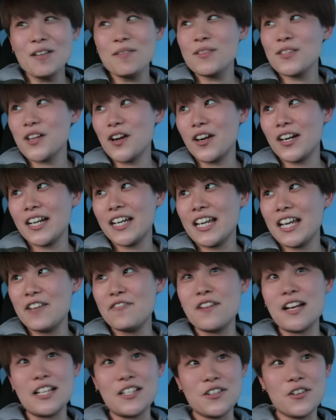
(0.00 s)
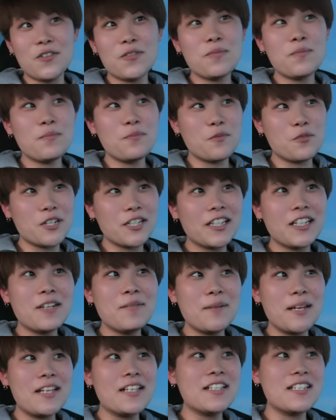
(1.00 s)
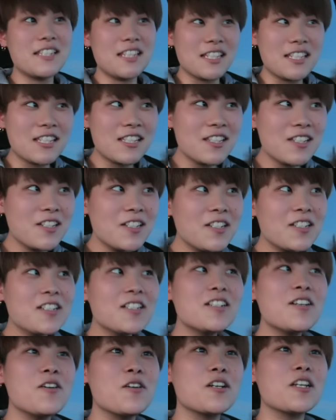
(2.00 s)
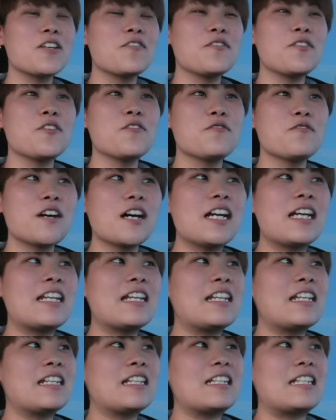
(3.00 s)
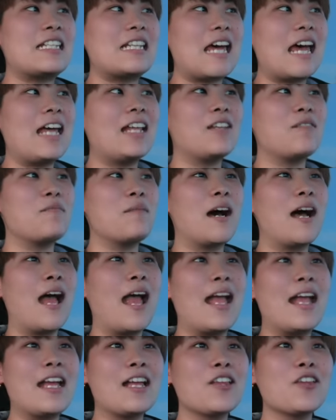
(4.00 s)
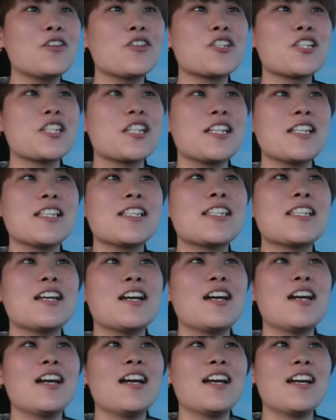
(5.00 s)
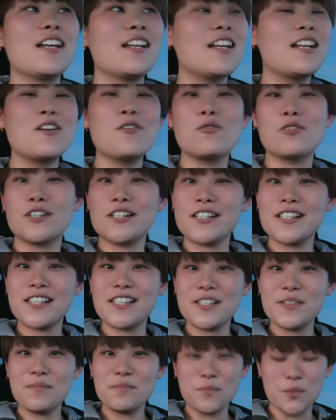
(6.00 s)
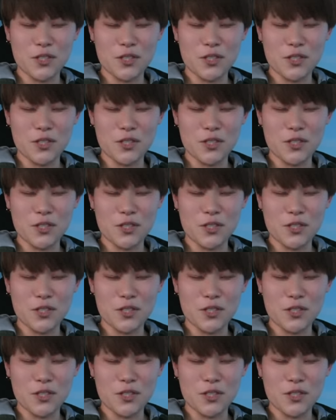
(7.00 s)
Sorry if I don't really make sense to you, or if you find that my English is getting worse.